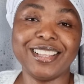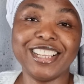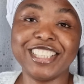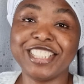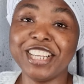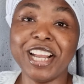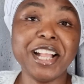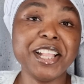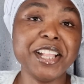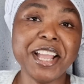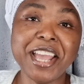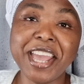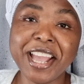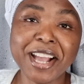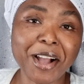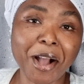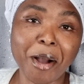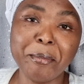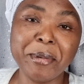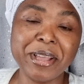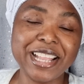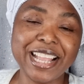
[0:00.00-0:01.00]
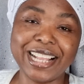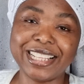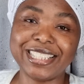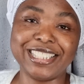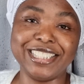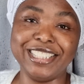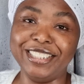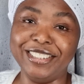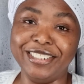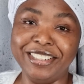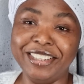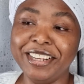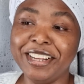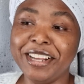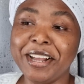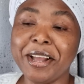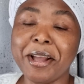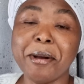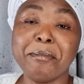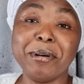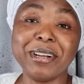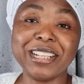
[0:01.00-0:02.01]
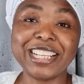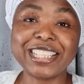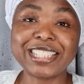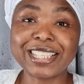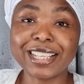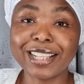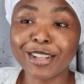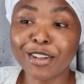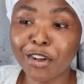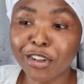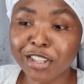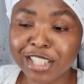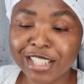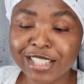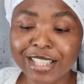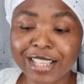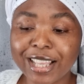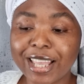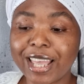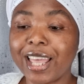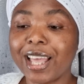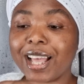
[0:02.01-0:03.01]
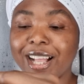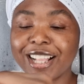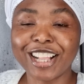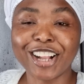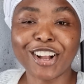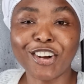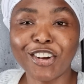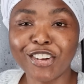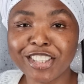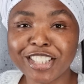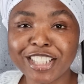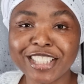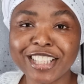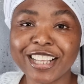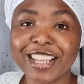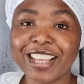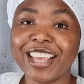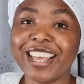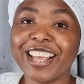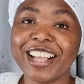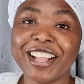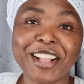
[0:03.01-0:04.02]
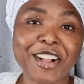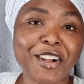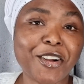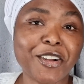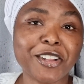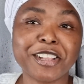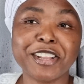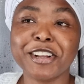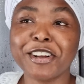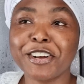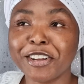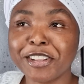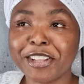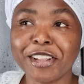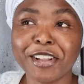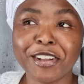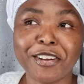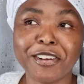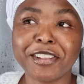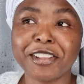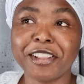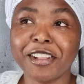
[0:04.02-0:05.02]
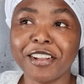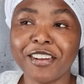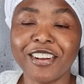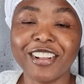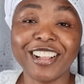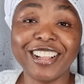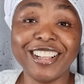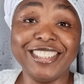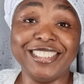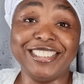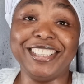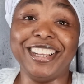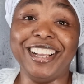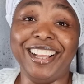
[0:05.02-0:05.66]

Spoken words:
gender ain't coming yet, you know? But they're still cutting the cake and they're cutting the cake and they're cutting and cutting and cutting, cutting.